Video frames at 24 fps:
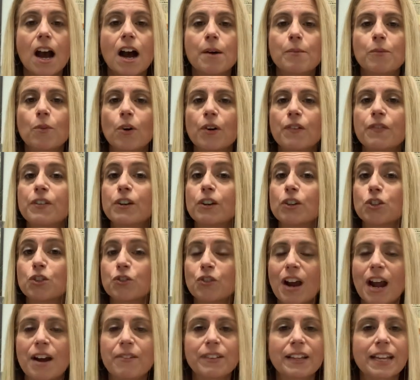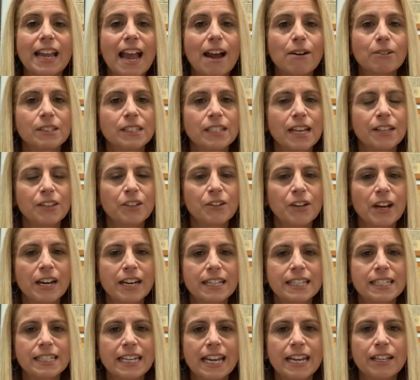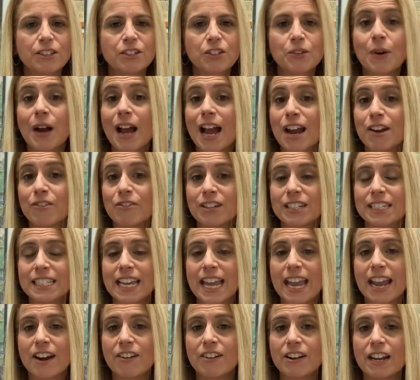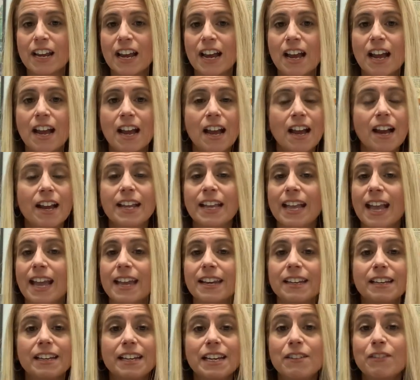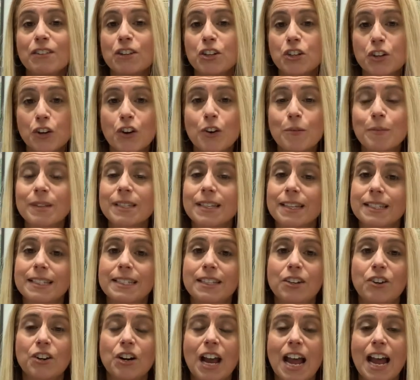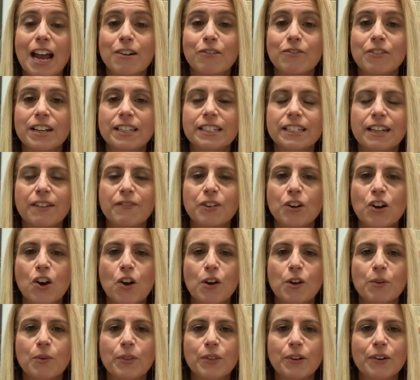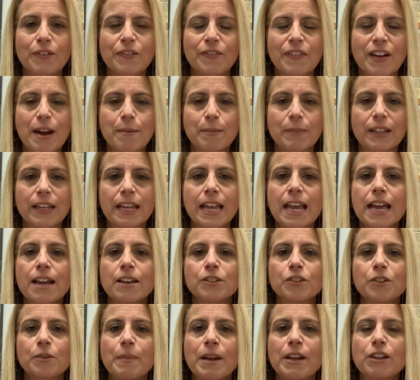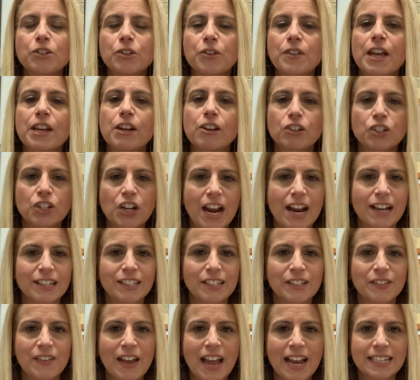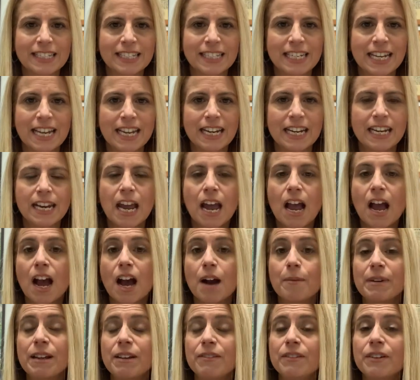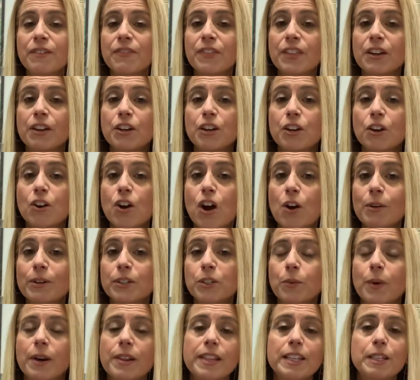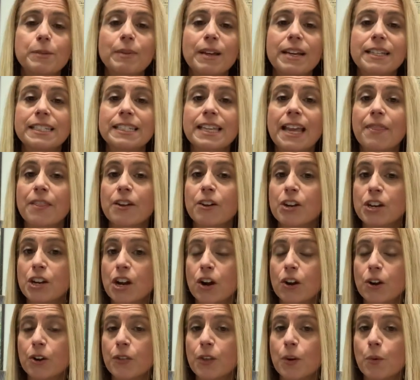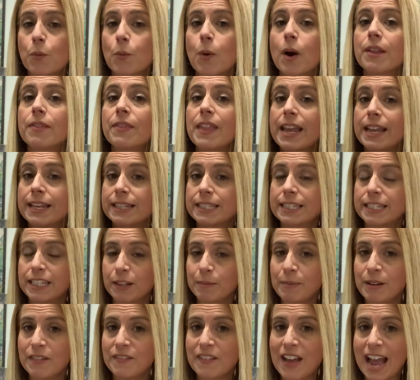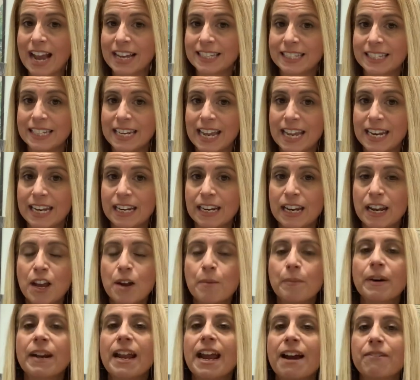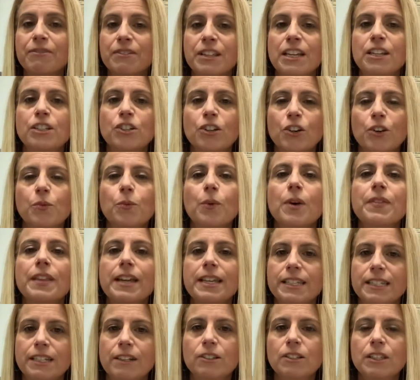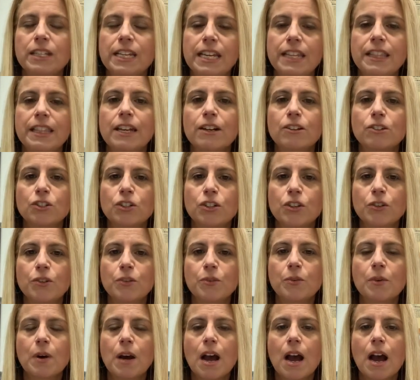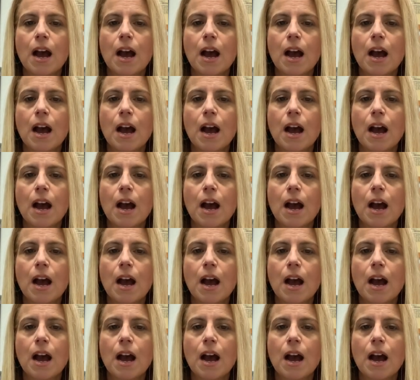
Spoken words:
or if you're traveling outside the United States to a high-risk area, again, even Europe is considered high-risk if you're going with your family. So make sure that your child is vaccinated. Even if you're going to one of these places and they're younger than 1, they can still be vaccinated, but after they turn 1, they still need their 2